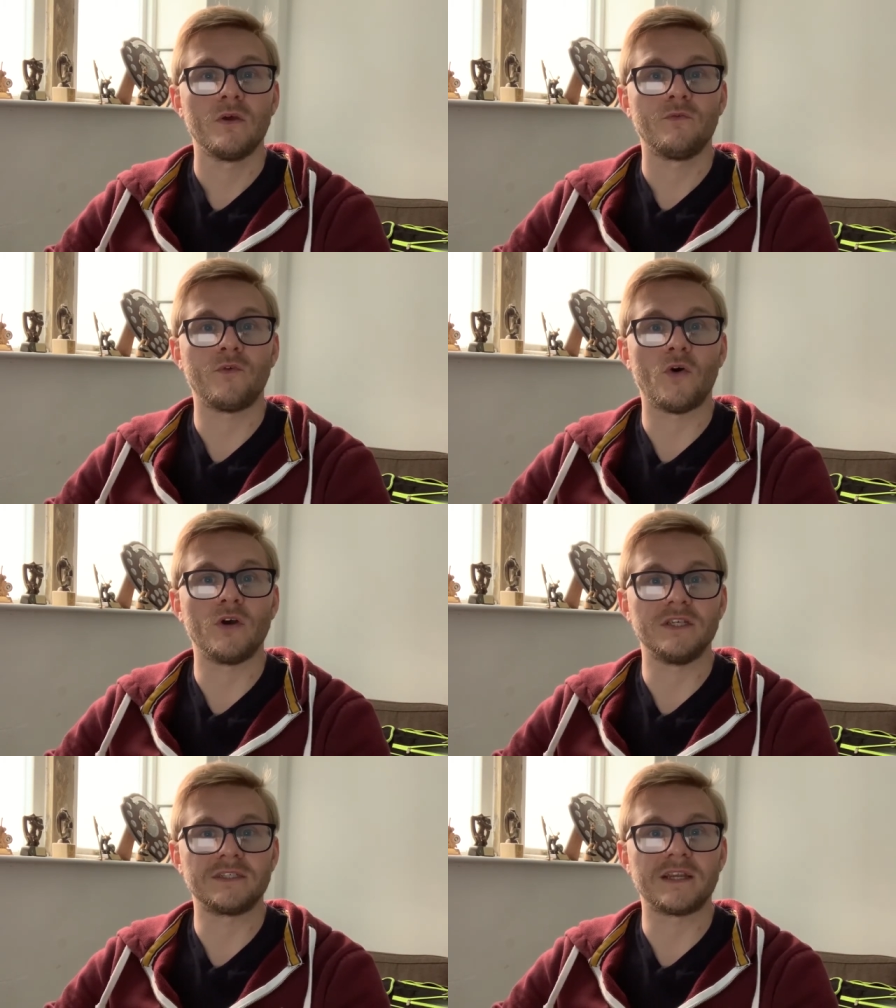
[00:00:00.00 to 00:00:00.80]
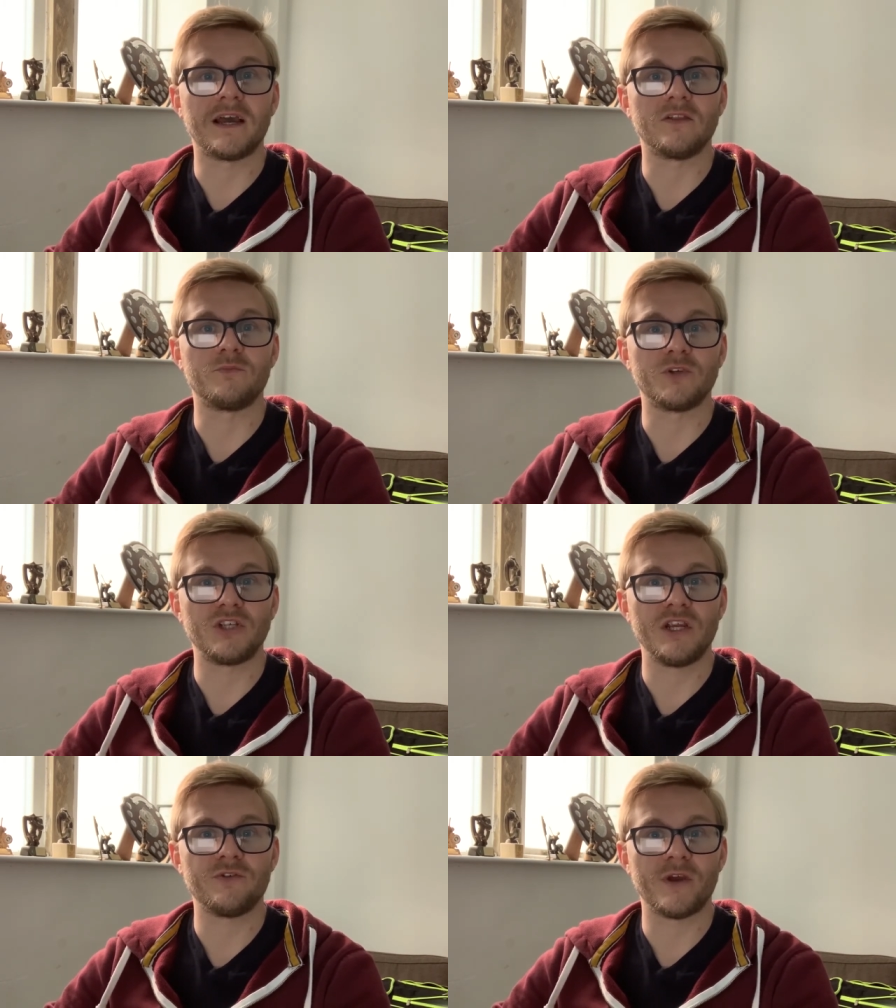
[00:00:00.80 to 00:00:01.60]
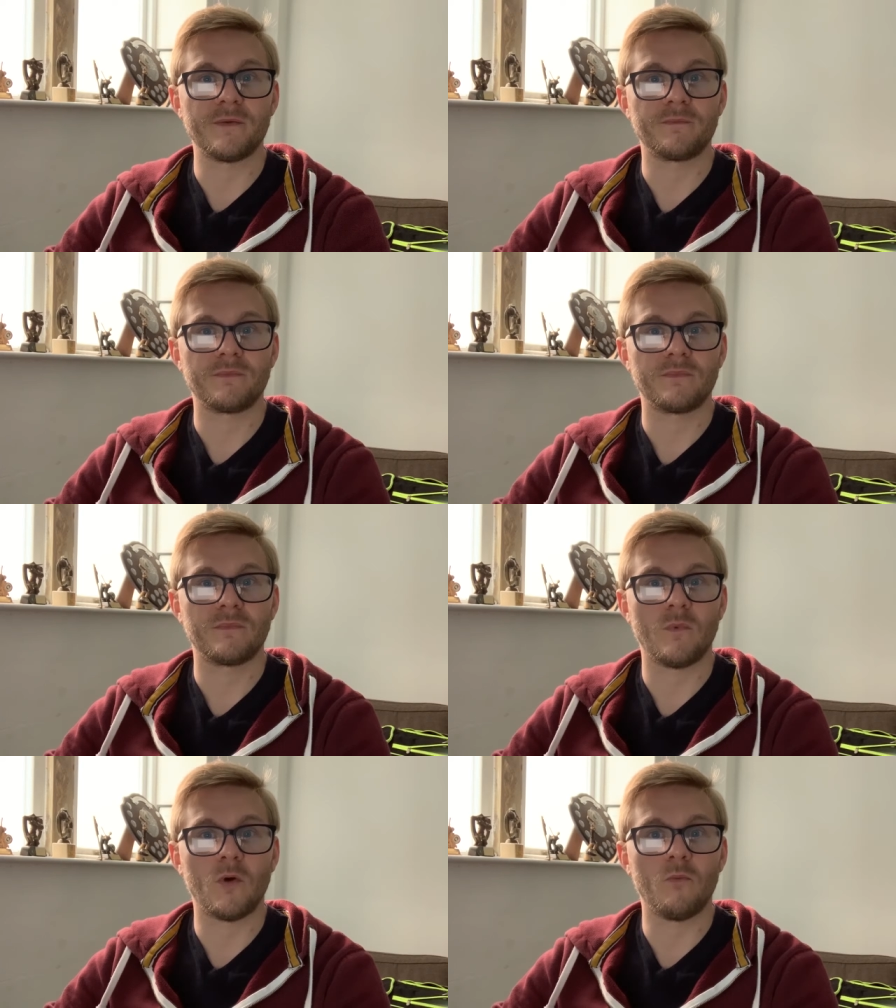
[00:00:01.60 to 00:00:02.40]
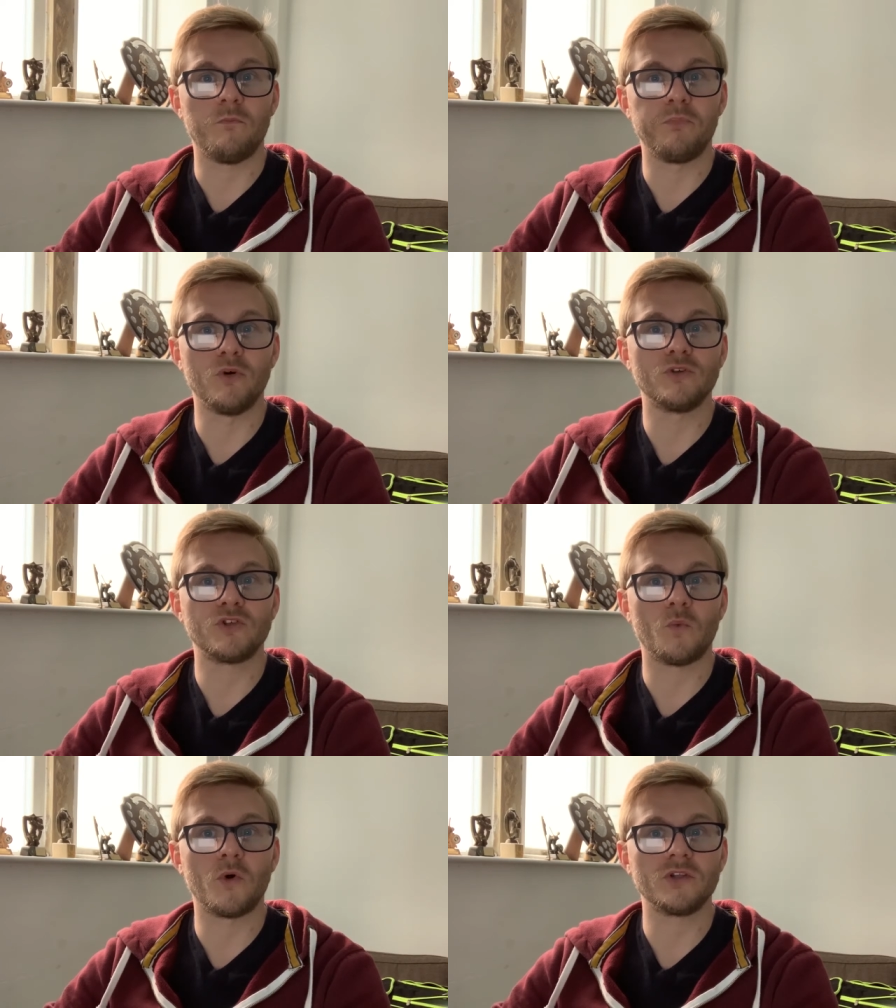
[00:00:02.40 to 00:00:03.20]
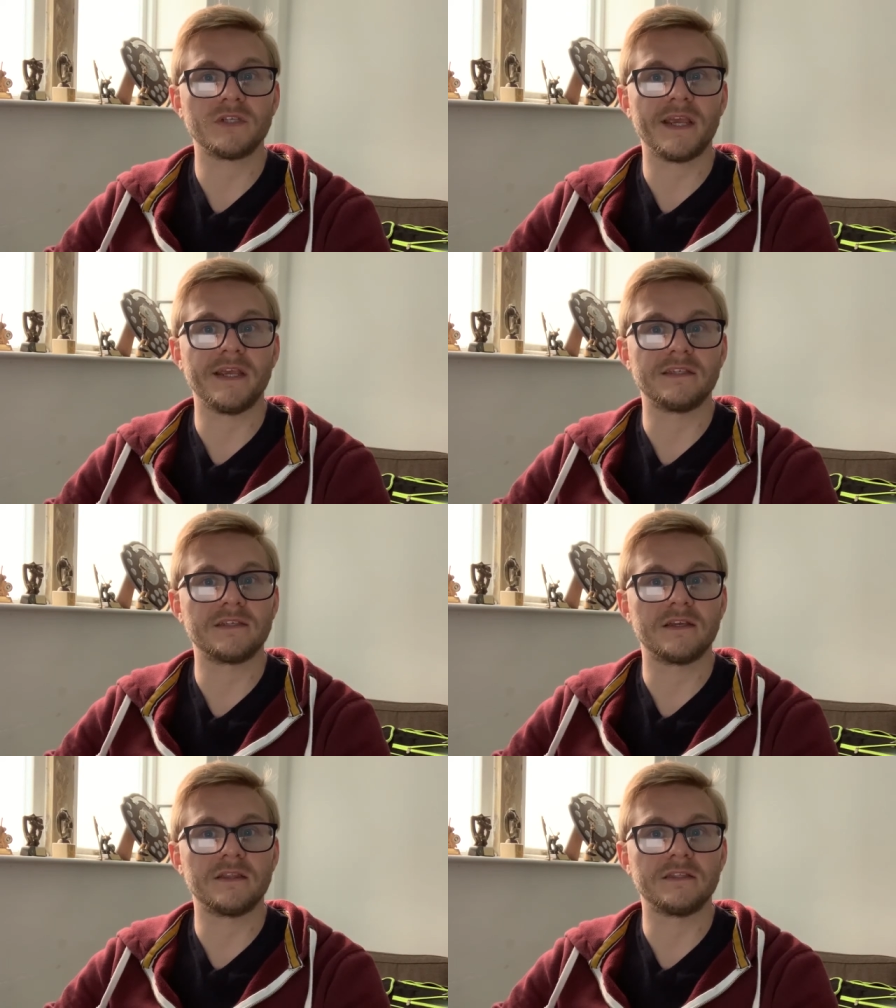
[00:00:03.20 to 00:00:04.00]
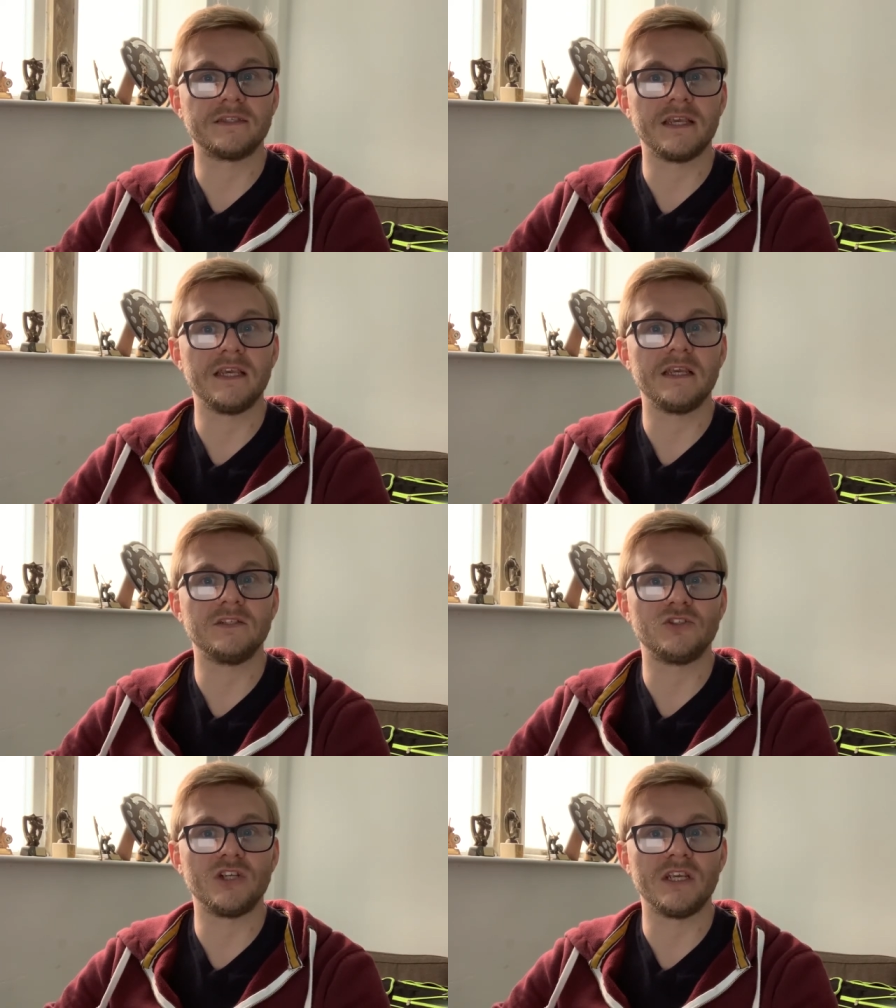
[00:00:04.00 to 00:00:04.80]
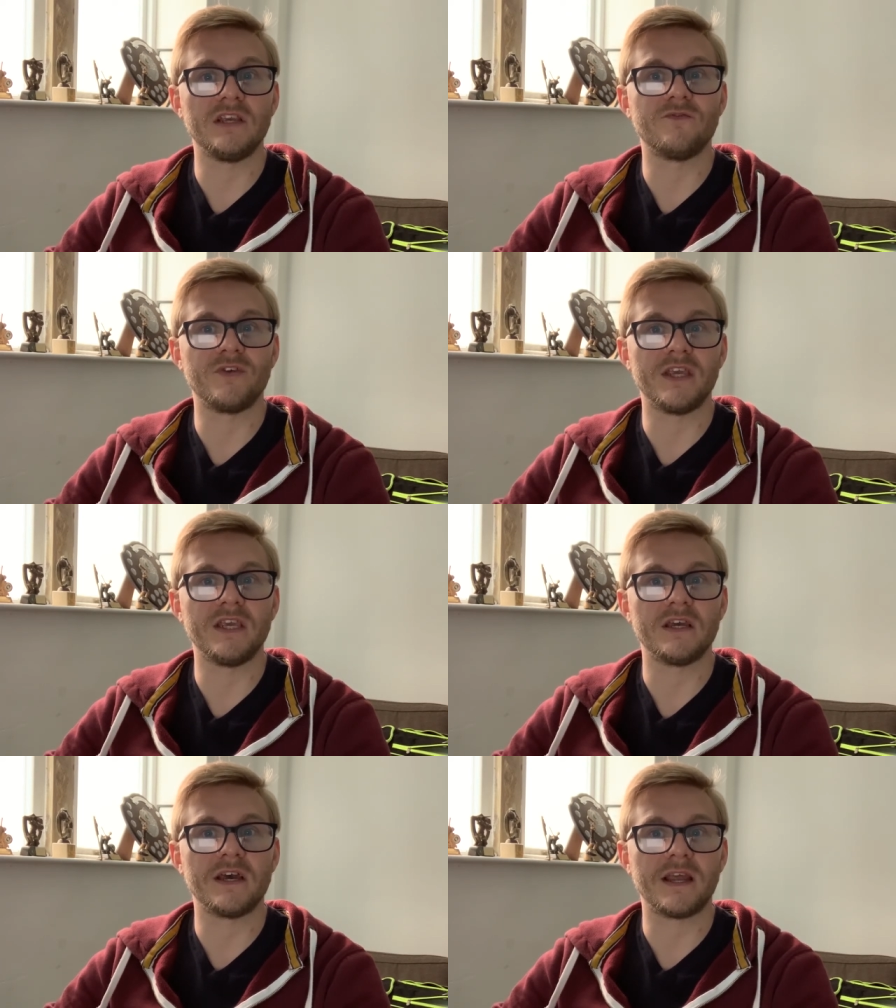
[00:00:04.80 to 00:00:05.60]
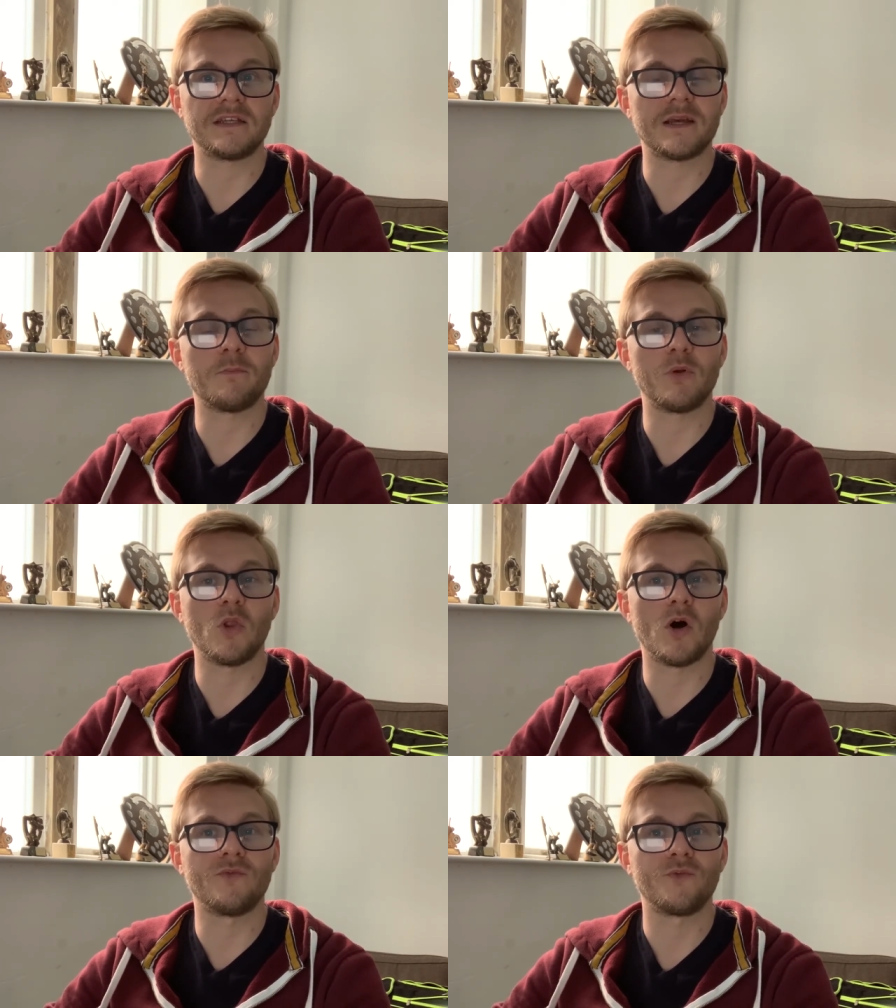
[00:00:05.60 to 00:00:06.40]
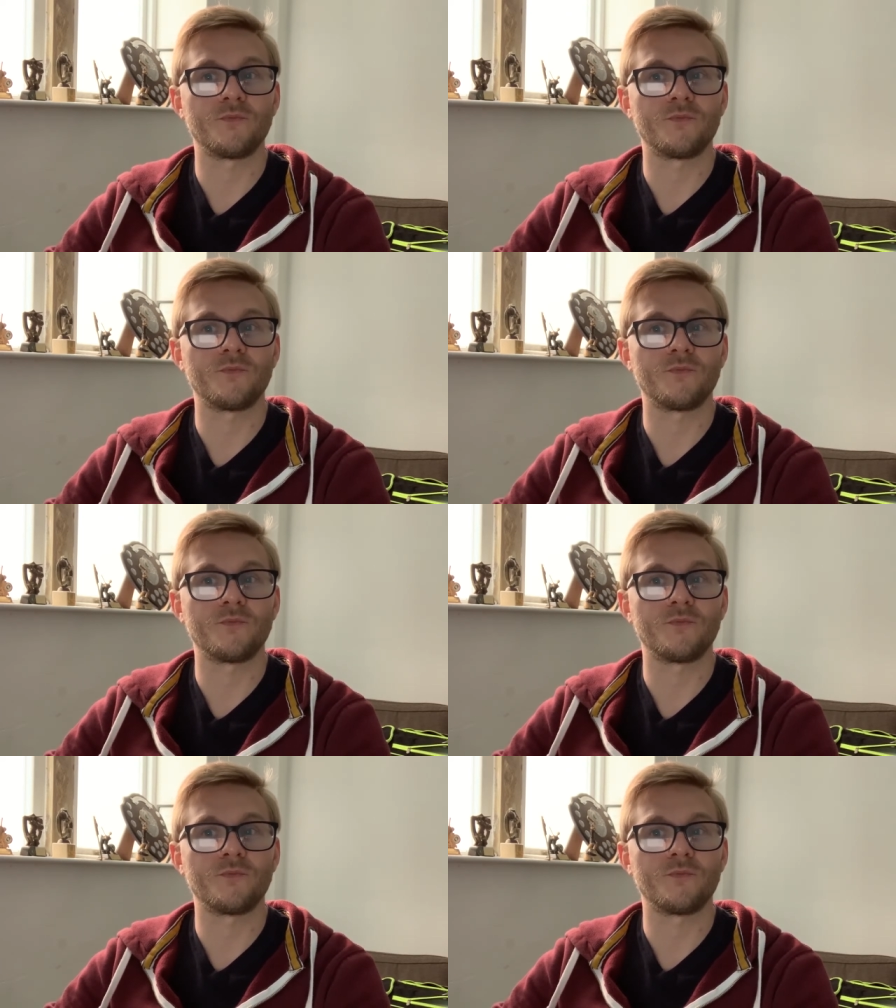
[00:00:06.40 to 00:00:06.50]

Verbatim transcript: for its style of machinery. But what is the TGV an example of?